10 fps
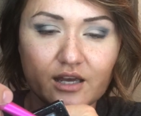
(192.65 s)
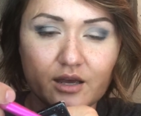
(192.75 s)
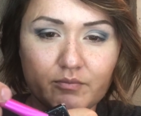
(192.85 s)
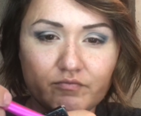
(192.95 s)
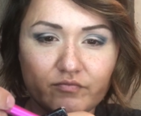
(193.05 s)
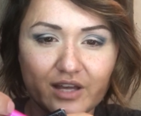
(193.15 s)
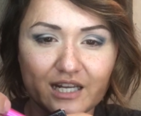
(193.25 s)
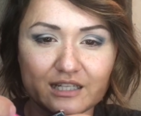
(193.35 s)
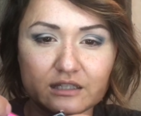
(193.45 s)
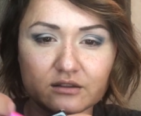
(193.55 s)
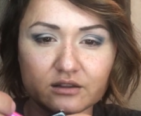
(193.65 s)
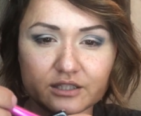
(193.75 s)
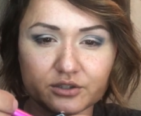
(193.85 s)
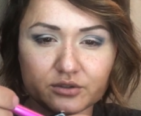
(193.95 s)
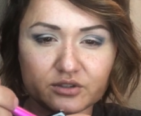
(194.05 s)
kind of
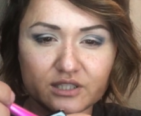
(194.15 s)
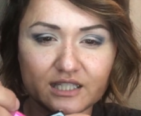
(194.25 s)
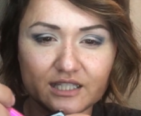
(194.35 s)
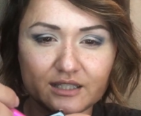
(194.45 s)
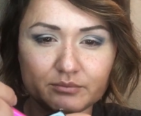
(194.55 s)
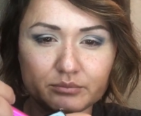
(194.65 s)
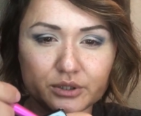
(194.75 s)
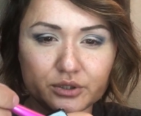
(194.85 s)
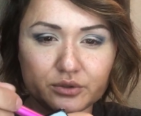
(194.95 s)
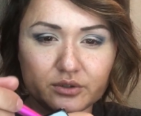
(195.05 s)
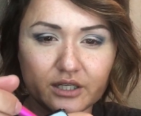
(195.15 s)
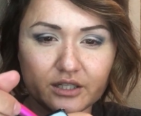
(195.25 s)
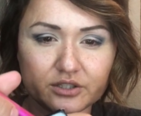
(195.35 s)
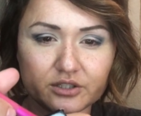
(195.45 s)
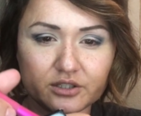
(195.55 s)
glittery blue
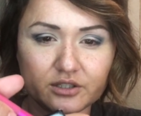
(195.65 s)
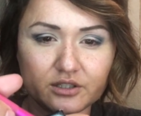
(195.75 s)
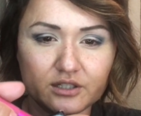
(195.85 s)
color.